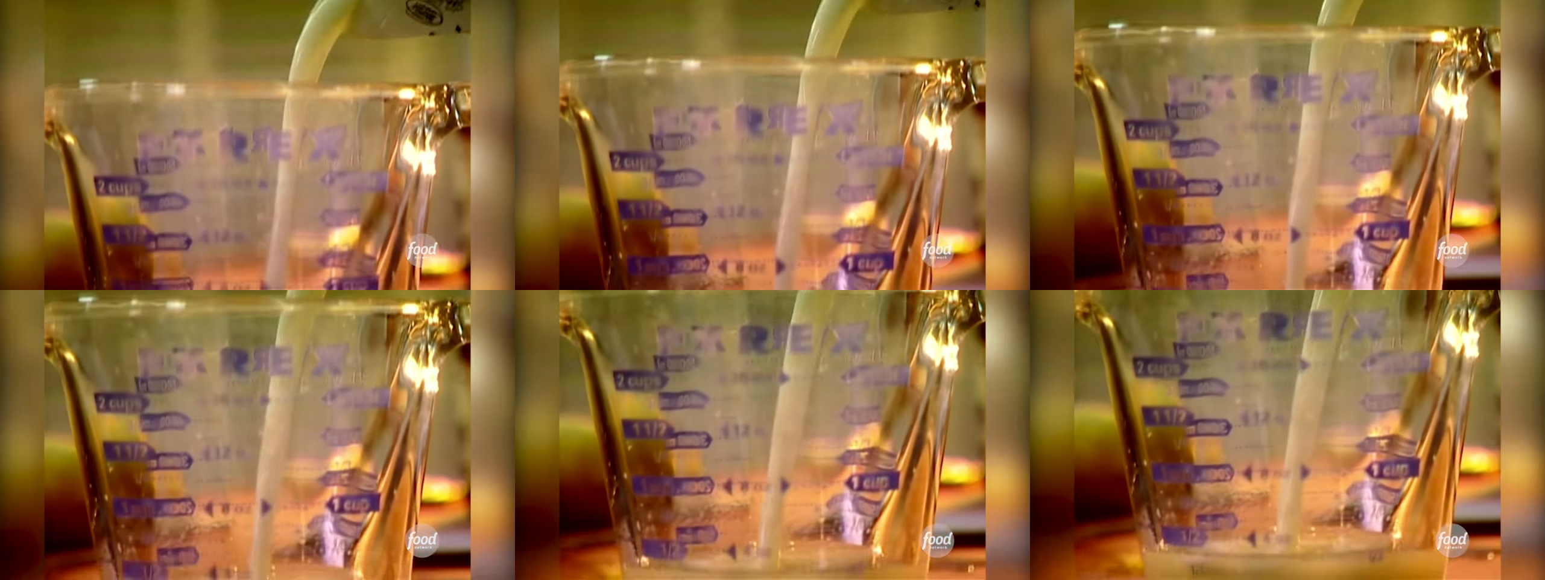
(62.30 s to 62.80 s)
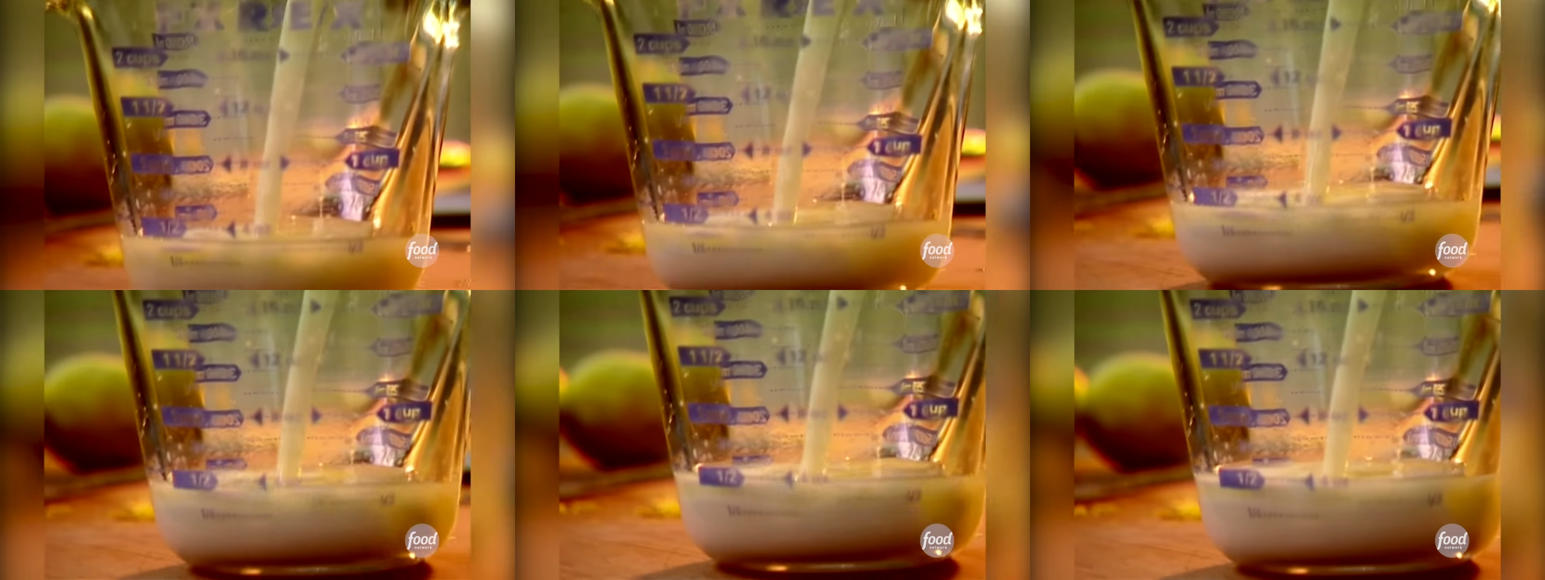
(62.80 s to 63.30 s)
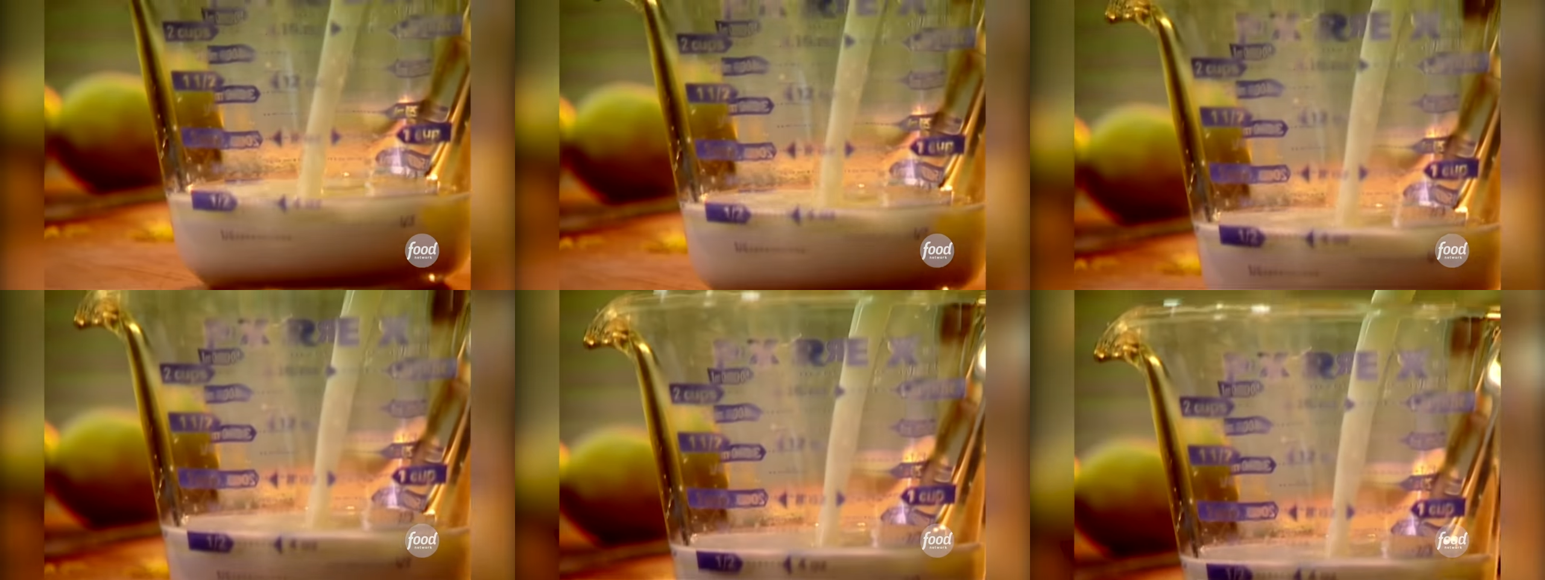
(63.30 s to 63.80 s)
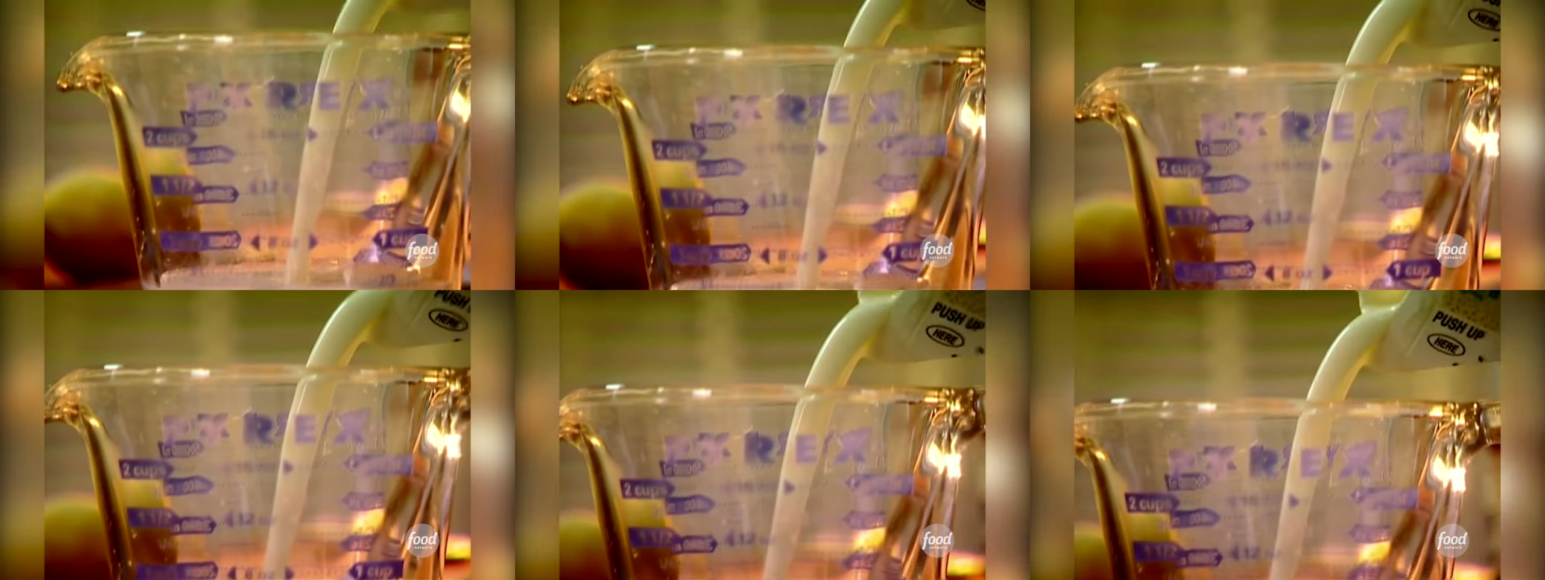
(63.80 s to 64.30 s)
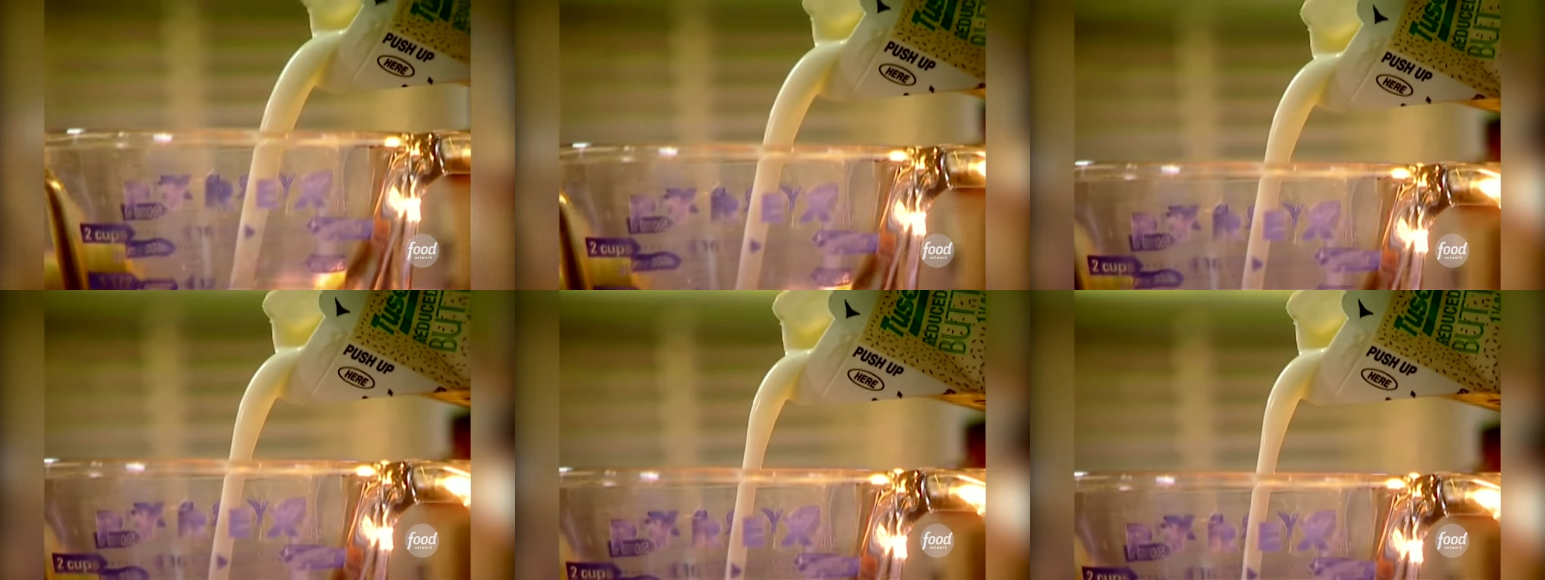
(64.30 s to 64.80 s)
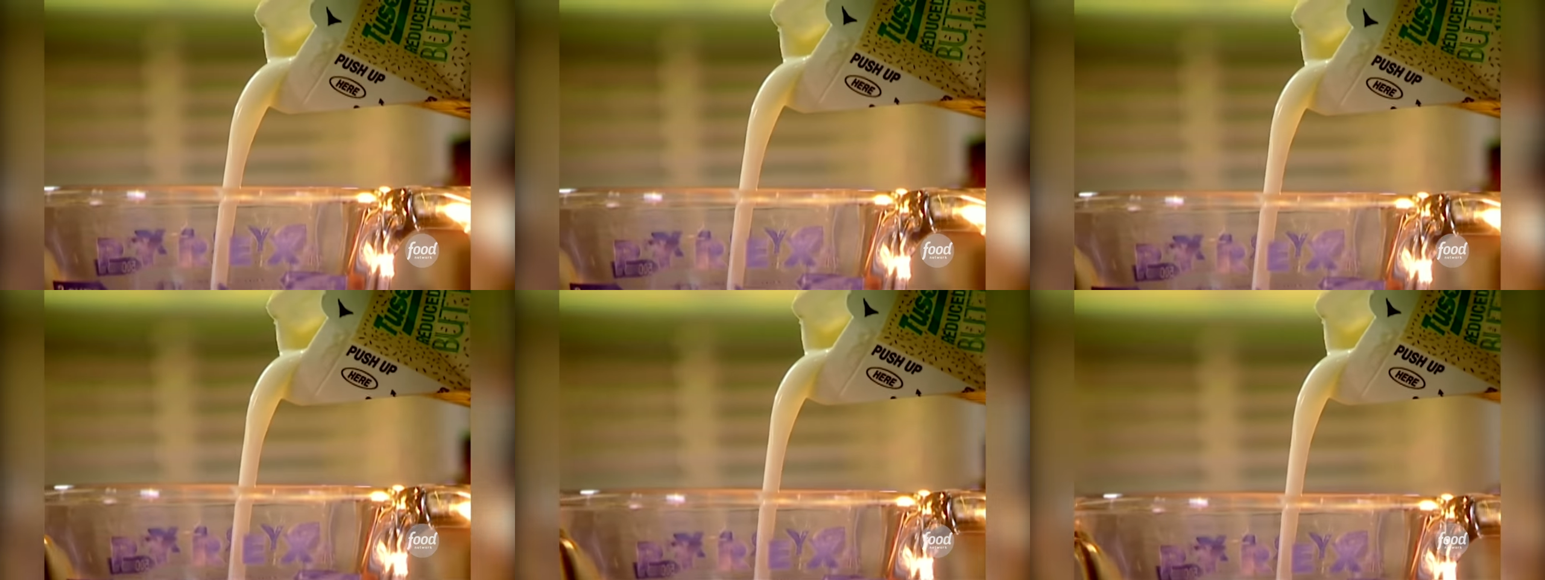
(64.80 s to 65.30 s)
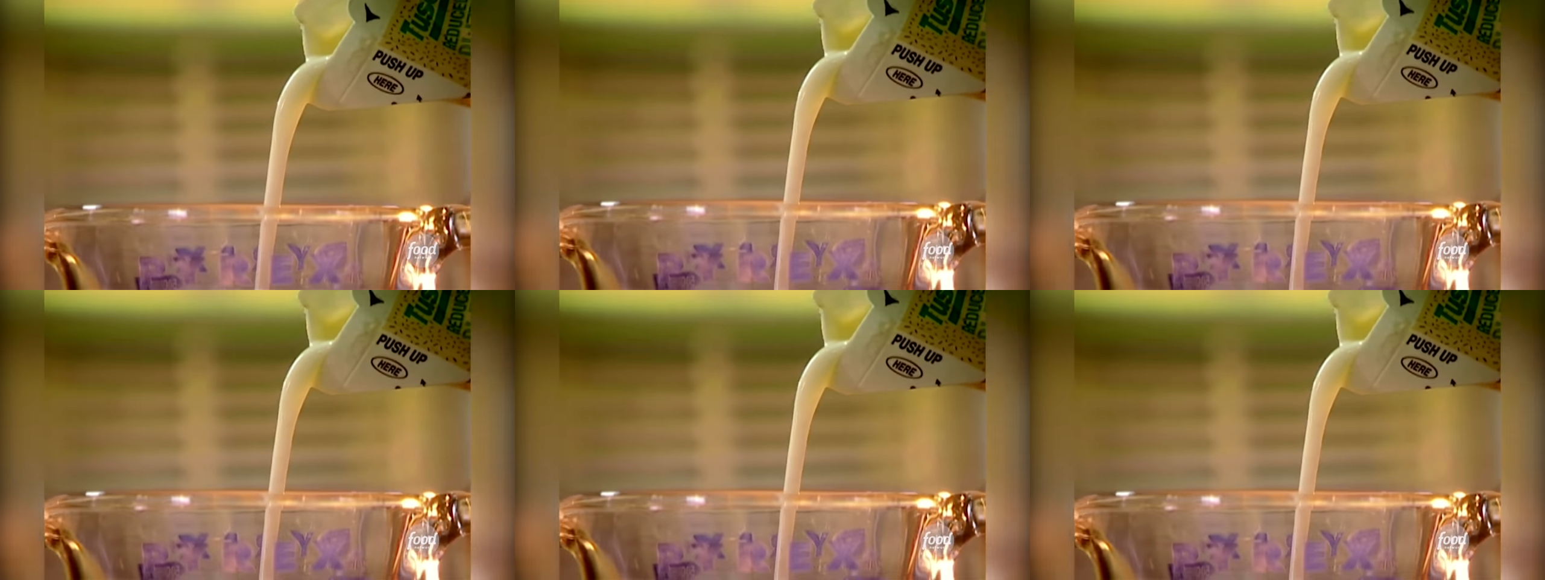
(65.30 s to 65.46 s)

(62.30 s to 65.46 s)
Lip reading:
Nobody's mouth can be seen.